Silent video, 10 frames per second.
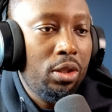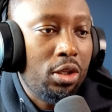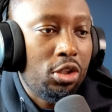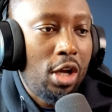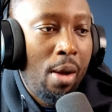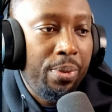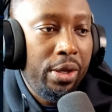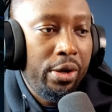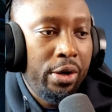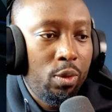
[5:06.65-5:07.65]
The top
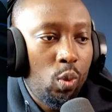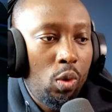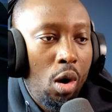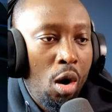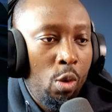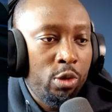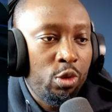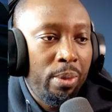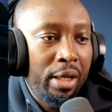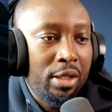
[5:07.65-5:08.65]
here will always
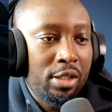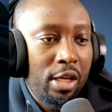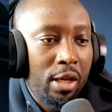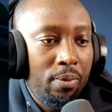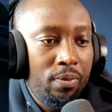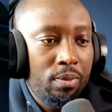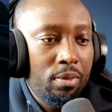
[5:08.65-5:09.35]
remain the same.